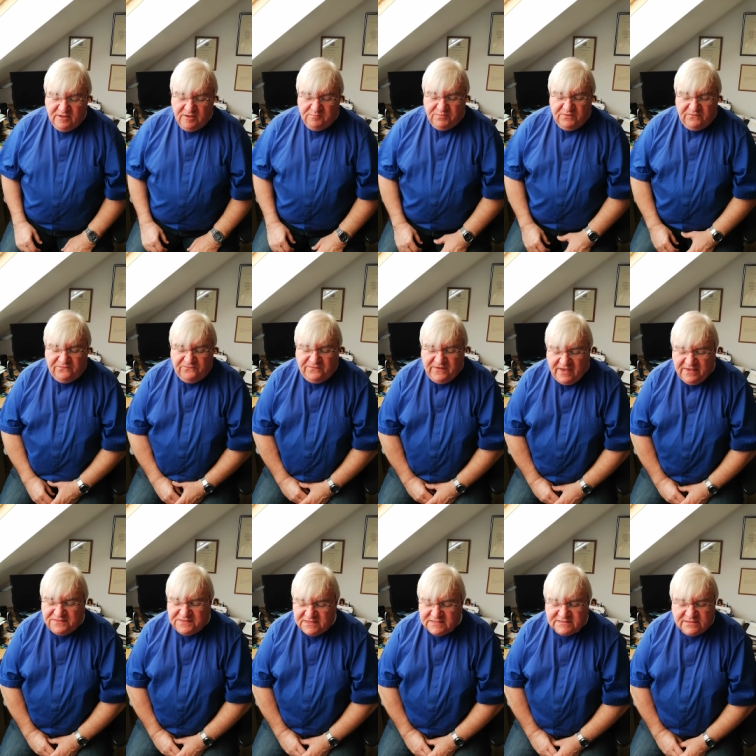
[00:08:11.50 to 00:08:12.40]
But
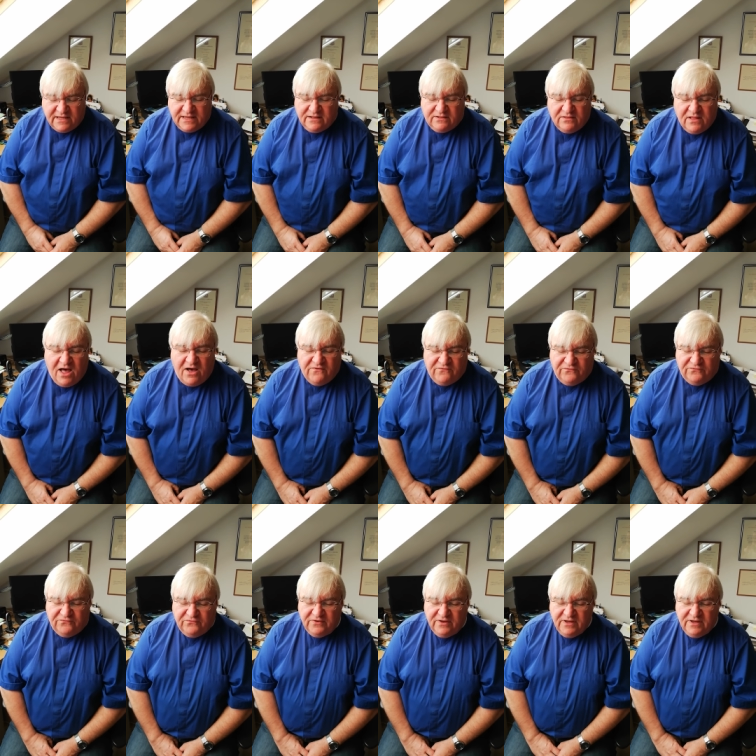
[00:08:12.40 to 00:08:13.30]
faith is like
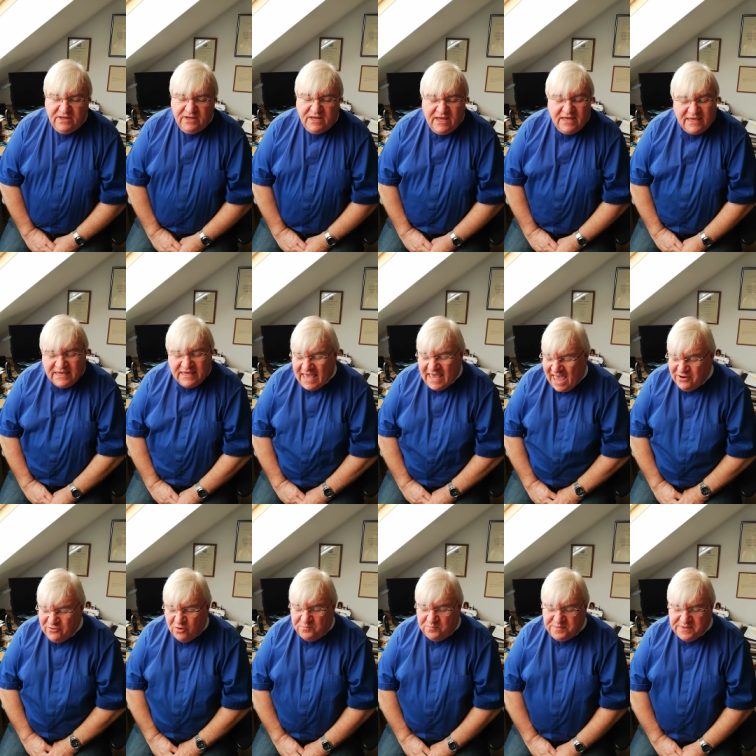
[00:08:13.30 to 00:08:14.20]
love. It
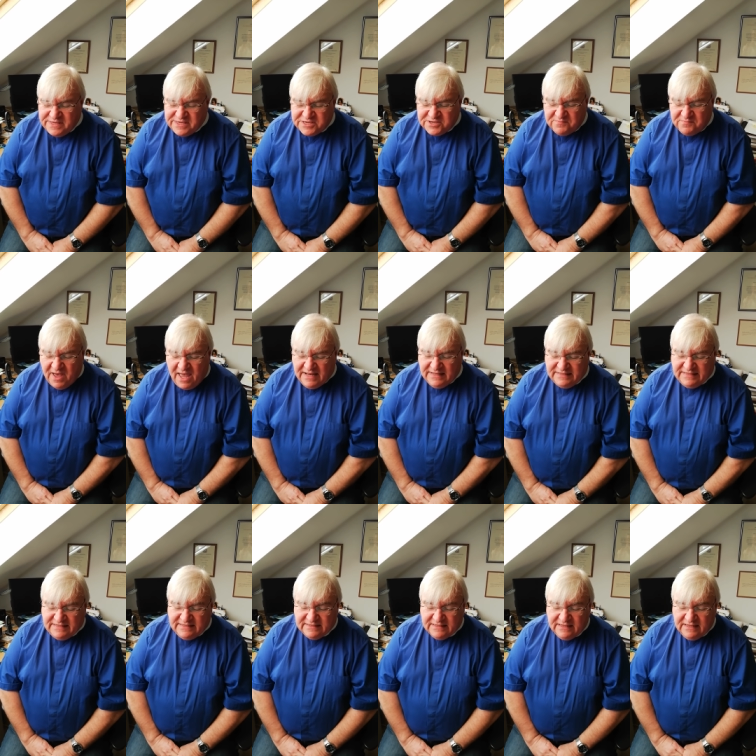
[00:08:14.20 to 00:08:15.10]
cannot be
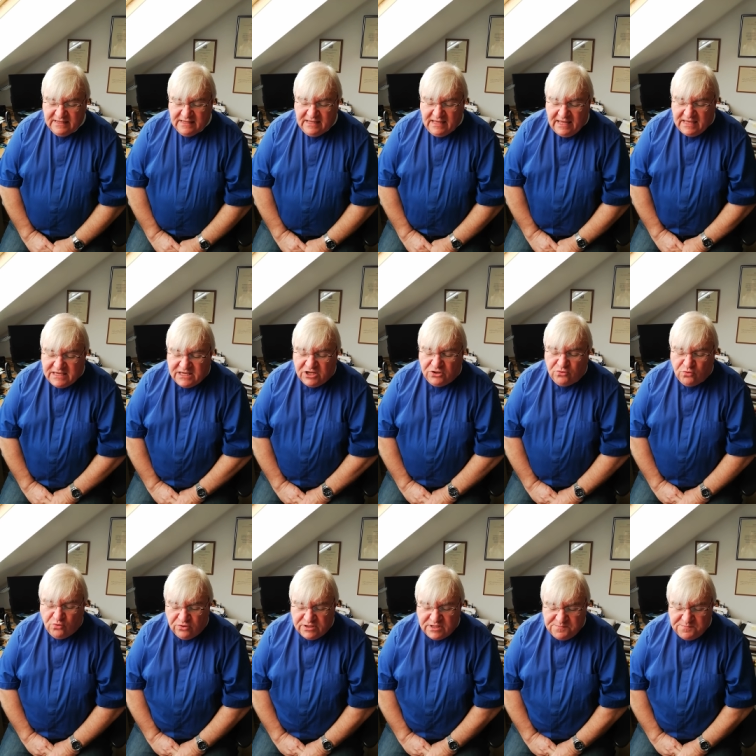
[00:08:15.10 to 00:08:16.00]
commanded. It can
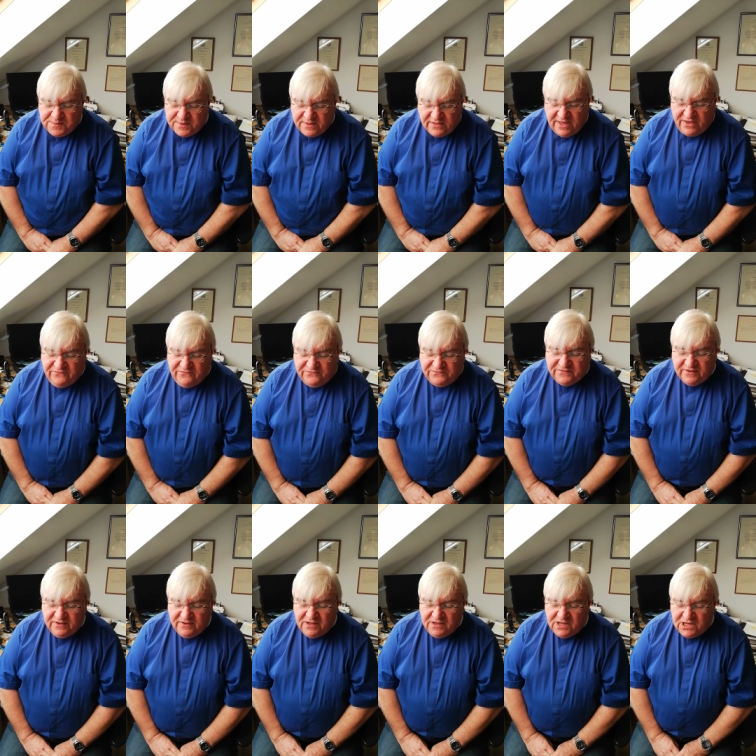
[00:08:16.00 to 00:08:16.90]
only be lived,
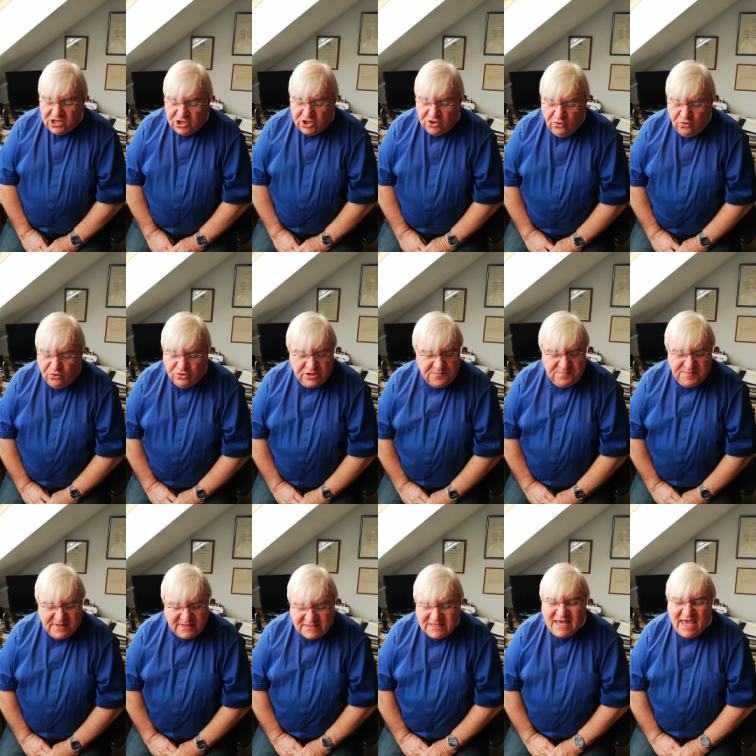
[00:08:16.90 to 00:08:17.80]
can only
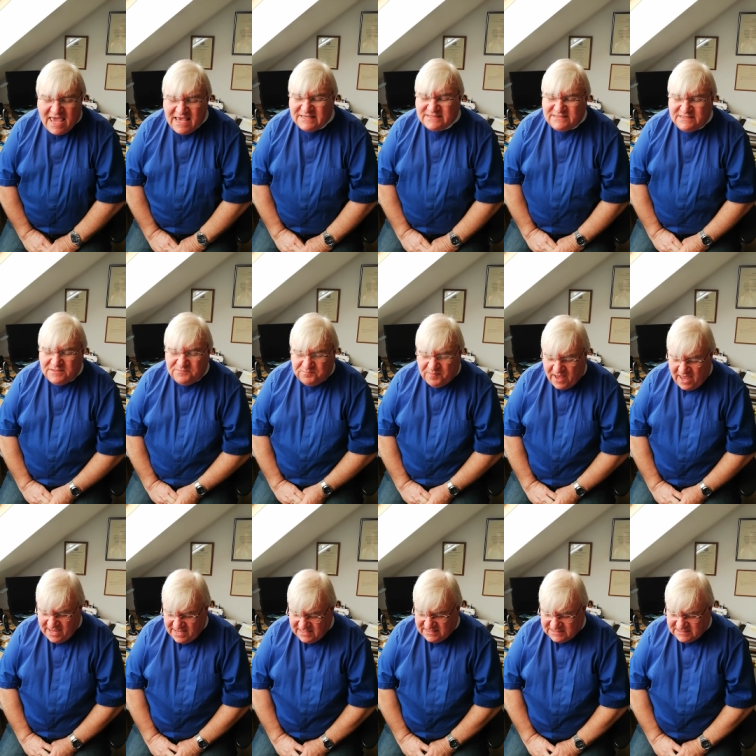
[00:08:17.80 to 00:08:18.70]
be tested
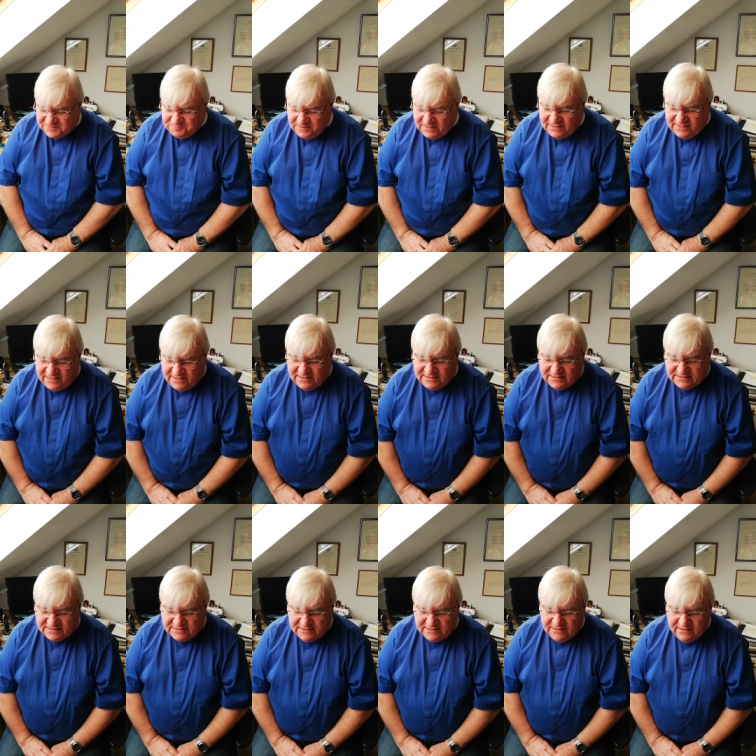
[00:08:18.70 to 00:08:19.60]
by
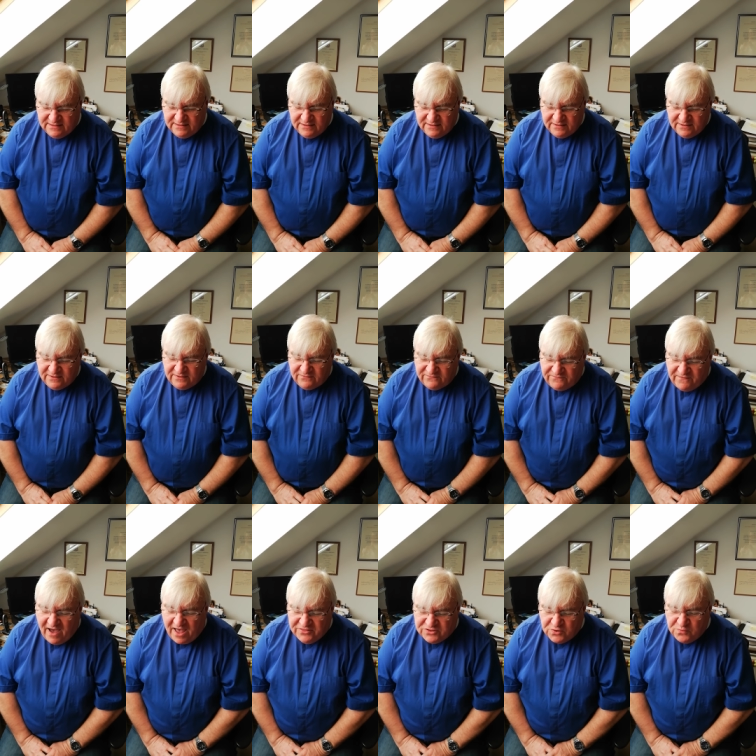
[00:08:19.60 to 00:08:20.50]
experience.
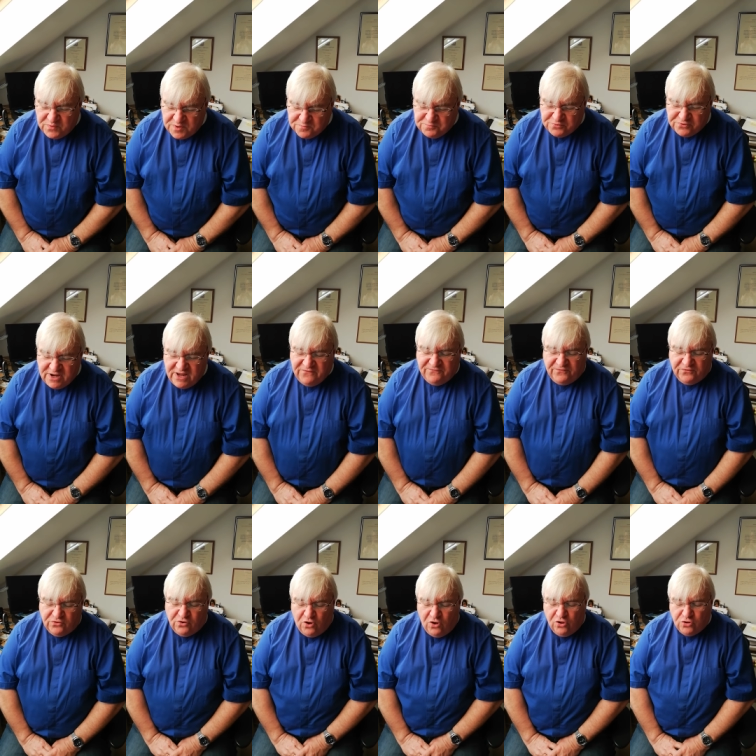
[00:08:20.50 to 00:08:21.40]
Father, we pray
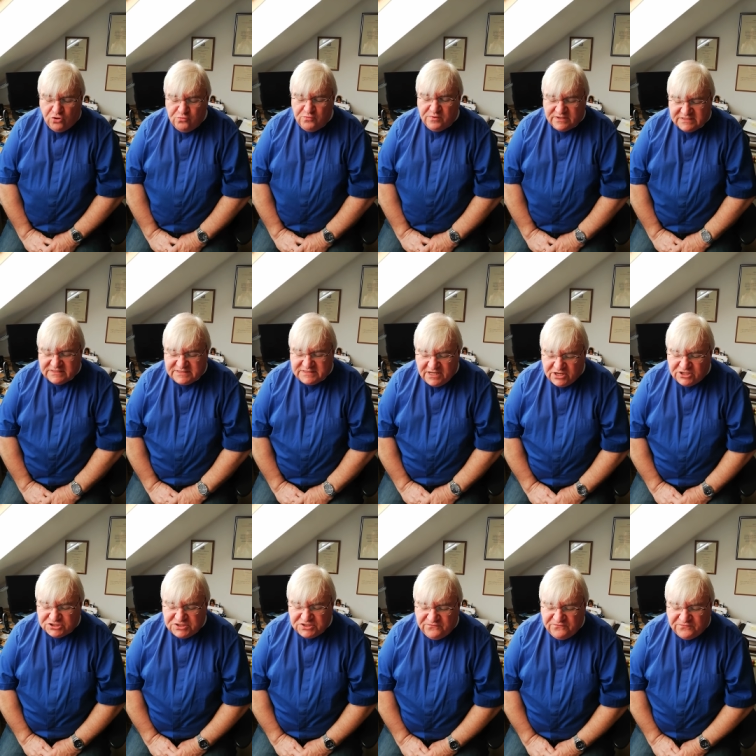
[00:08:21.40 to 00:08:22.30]
for all who are
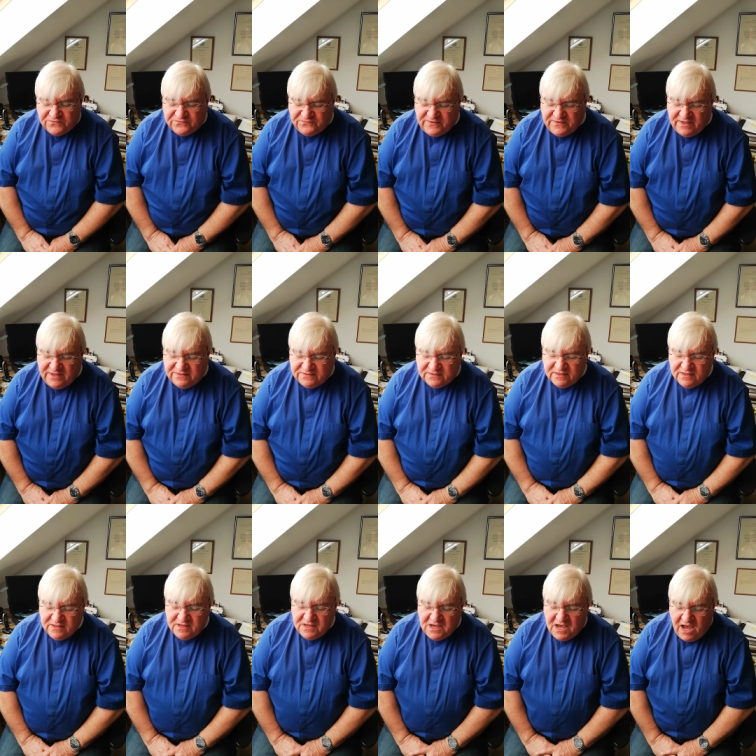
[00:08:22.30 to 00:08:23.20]
searching for faith
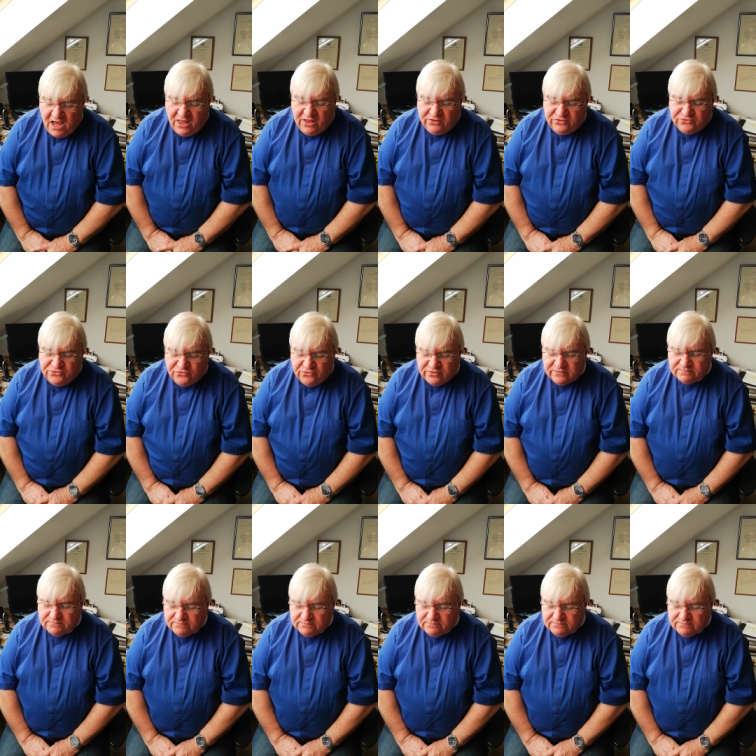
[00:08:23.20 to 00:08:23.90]
and th-